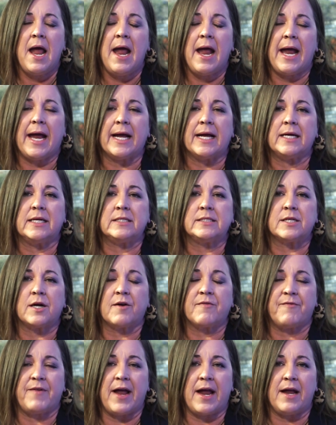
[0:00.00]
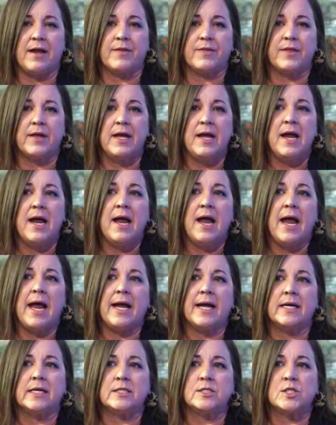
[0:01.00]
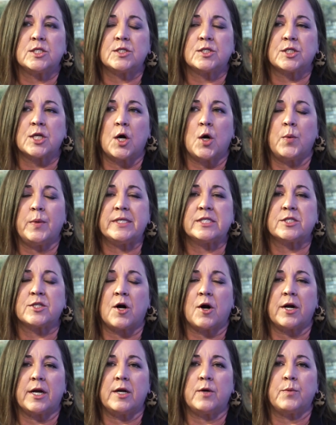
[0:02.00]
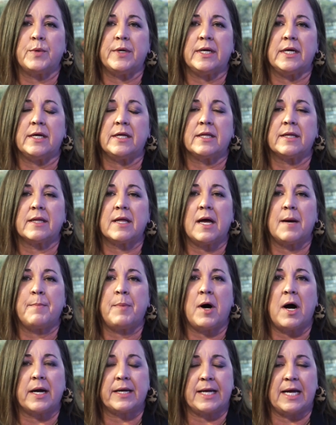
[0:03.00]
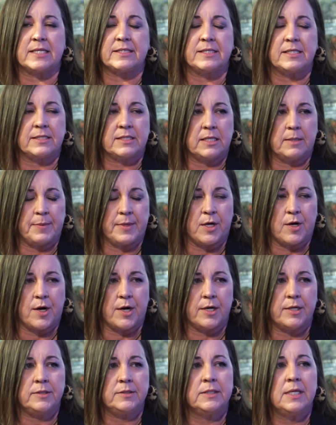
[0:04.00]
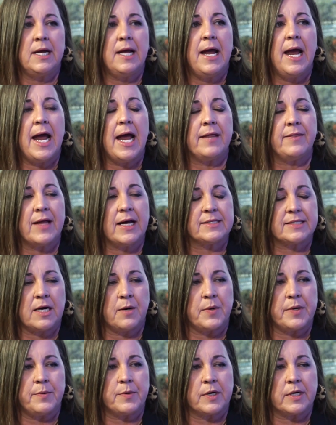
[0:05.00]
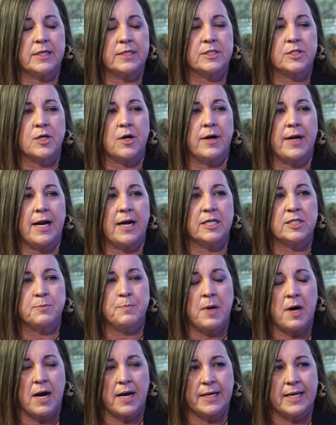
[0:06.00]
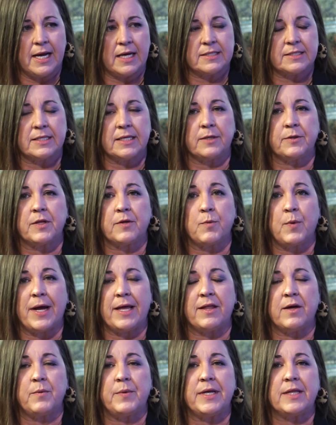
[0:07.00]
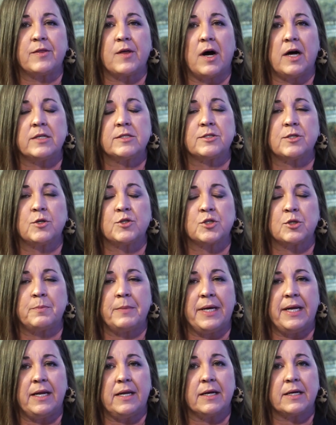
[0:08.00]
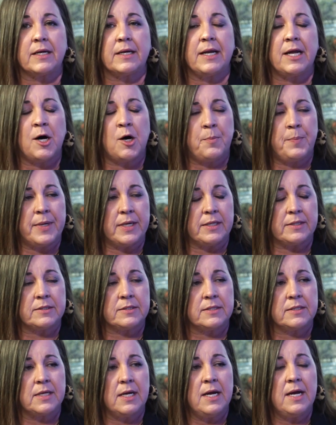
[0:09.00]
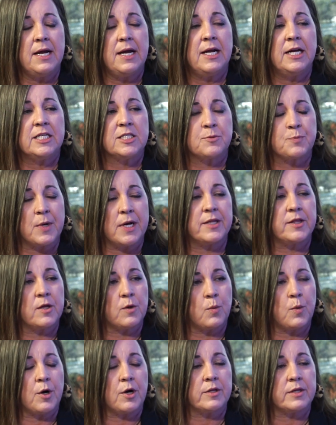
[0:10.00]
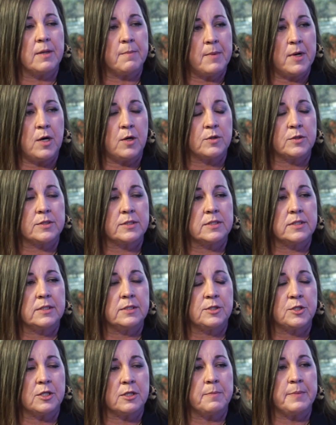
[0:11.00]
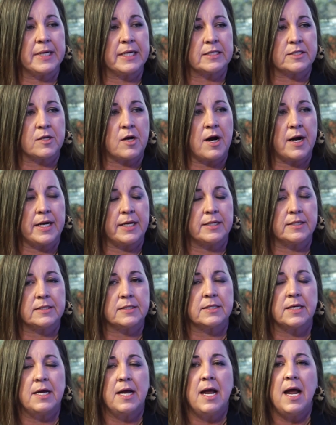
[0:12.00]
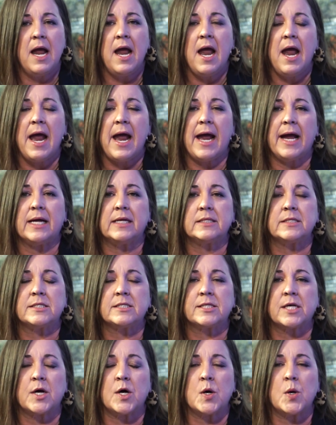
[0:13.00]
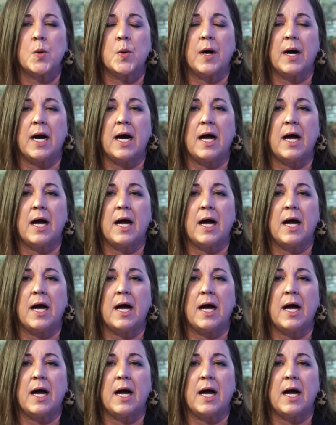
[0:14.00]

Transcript: and our faith. And so we started with a podcasting seminar, and that's how we were going to start out, as podcasting, the way that we thought social media could help us spread the word the most to the biggest audience. And so